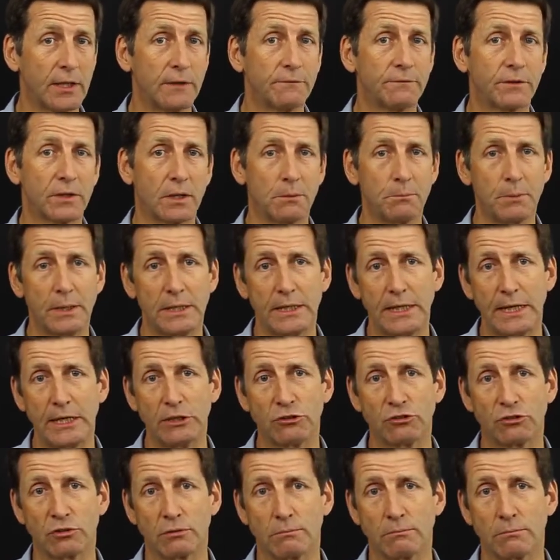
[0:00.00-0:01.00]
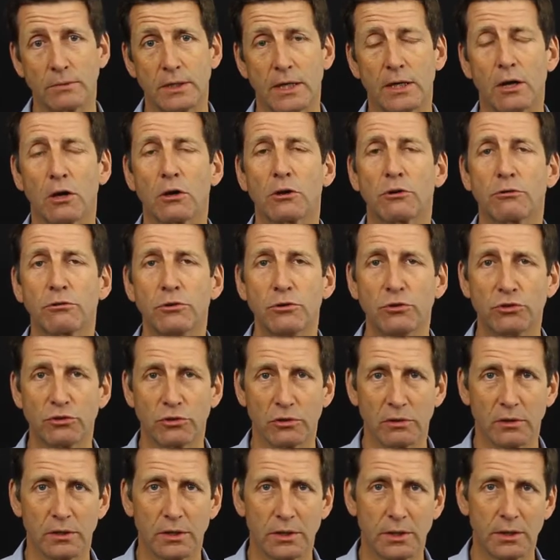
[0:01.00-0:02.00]
for the mediation and are
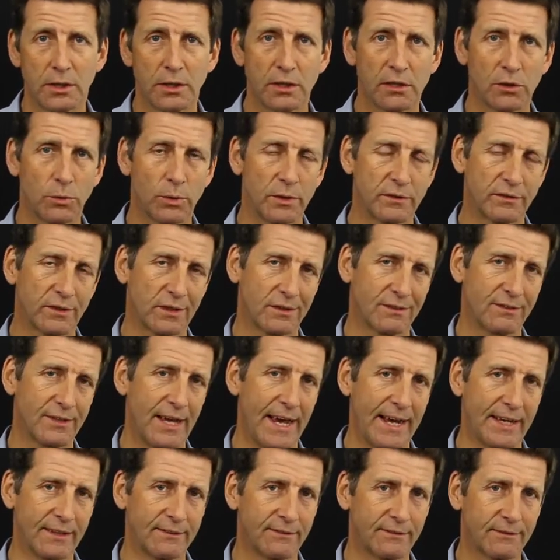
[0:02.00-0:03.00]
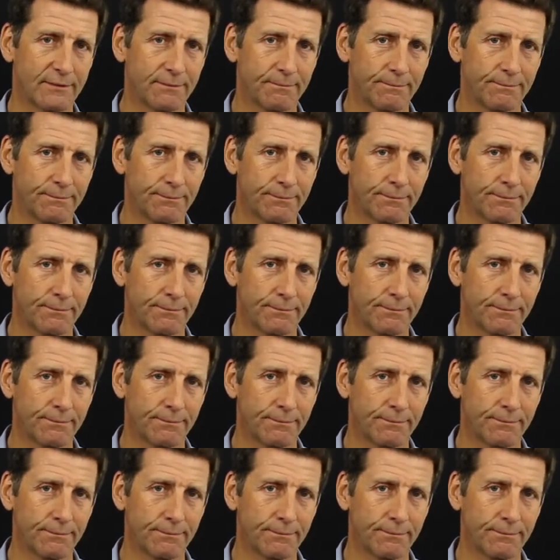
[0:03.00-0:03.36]
crucial to its success.